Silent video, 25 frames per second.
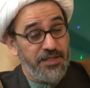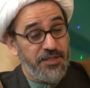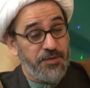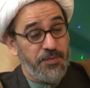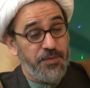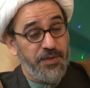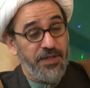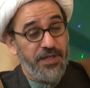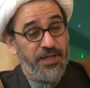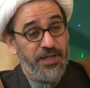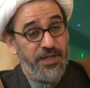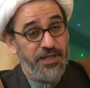
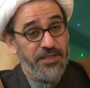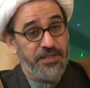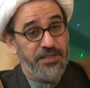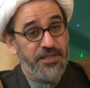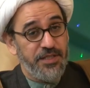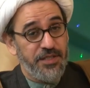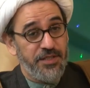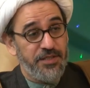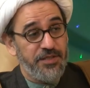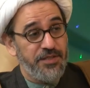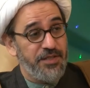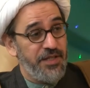speaking, it's
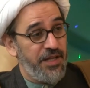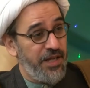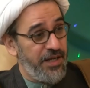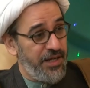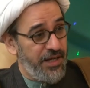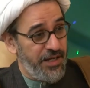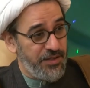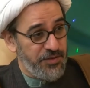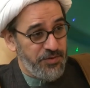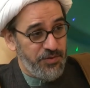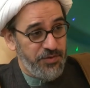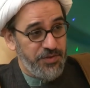like
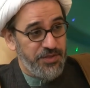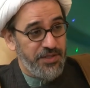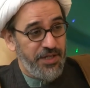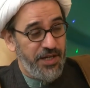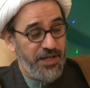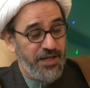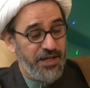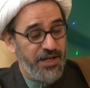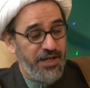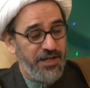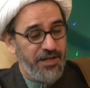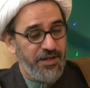as you
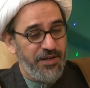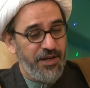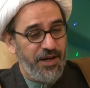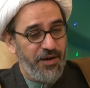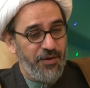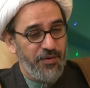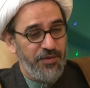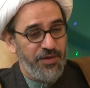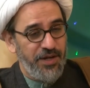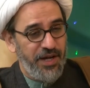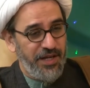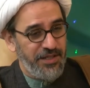said, and
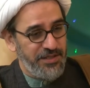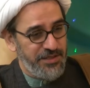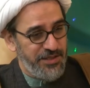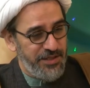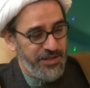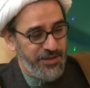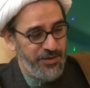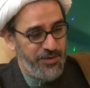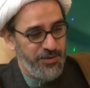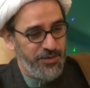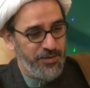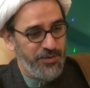how
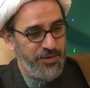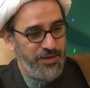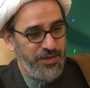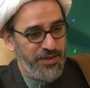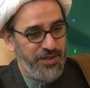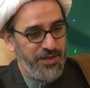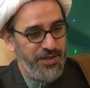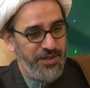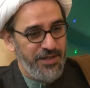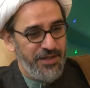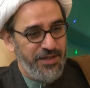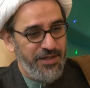nicely you
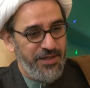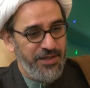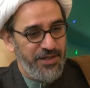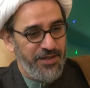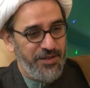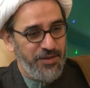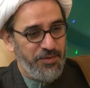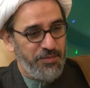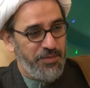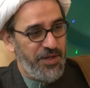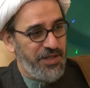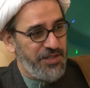
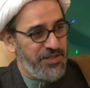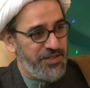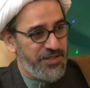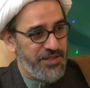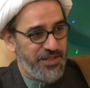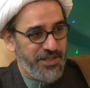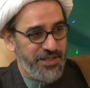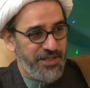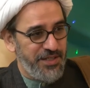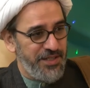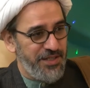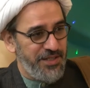
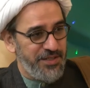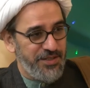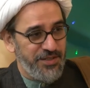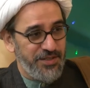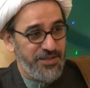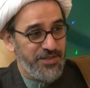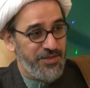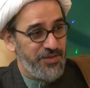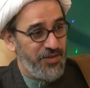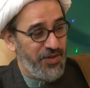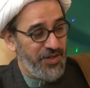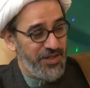mentioned,
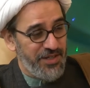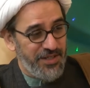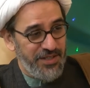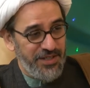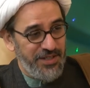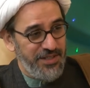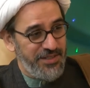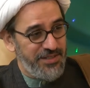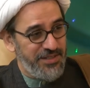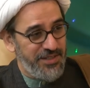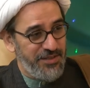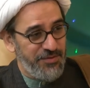it's not
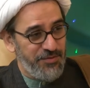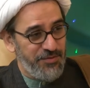easy